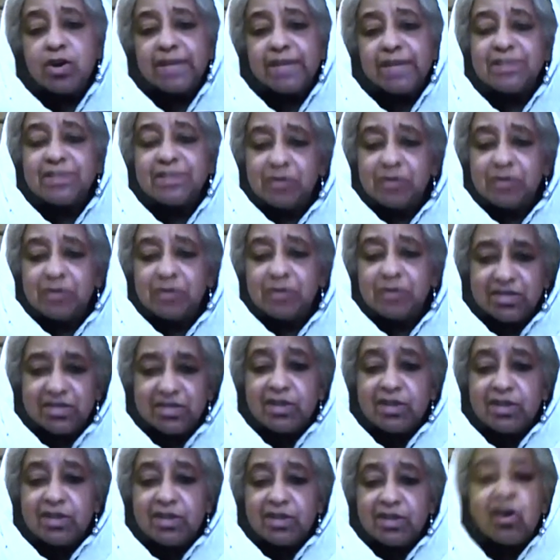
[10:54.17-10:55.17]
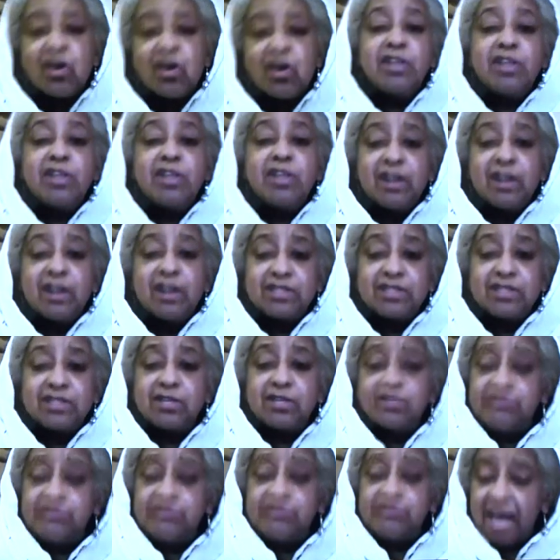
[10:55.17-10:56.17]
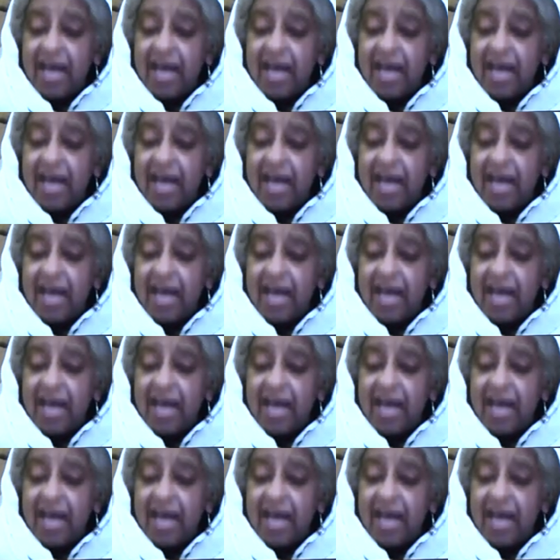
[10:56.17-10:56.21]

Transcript: And so we started calling ourselves